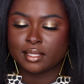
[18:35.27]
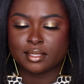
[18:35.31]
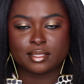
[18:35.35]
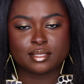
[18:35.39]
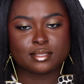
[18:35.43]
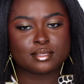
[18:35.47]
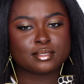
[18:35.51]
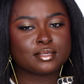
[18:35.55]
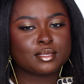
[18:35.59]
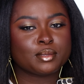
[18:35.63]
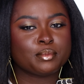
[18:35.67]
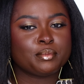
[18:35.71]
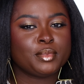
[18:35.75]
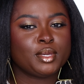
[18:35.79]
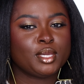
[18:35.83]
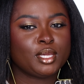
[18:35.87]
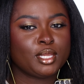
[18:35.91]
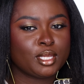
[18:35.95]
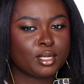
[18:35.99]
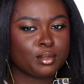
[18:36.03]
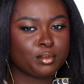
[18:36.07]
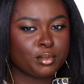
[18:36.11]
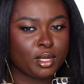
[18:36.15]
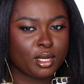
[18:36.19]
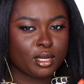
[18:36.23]
This is a
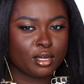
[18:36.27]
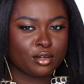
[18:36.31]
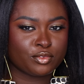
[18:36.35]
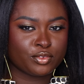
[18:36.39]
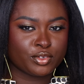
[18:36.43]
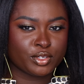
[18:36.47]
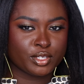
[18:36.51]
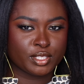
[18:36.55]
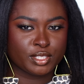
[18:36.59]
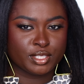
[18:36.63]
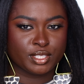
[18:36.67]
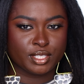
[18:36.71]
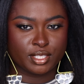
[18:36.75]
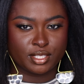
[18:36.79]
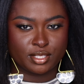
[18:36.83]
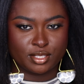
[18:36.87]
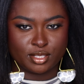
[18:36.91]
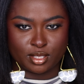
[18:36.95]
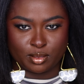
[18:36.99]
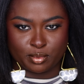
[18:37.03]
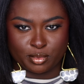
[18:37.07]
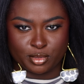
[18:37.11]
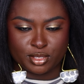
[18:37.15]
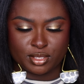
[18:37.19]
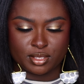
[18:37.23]
medium coverage
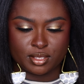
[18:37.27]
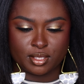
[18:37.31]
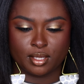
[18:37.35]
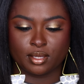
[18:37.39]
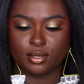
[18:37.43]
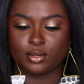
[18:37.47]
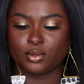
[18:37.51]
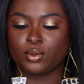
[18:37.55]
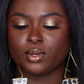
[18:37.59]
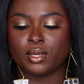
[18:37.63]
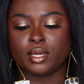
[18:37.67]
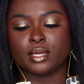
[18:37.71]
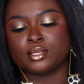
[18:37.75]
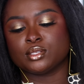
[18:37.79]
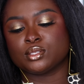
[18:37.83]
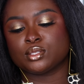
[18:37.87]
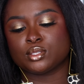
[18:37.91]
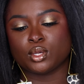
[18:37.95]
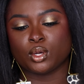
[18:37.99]
summer skin, okay?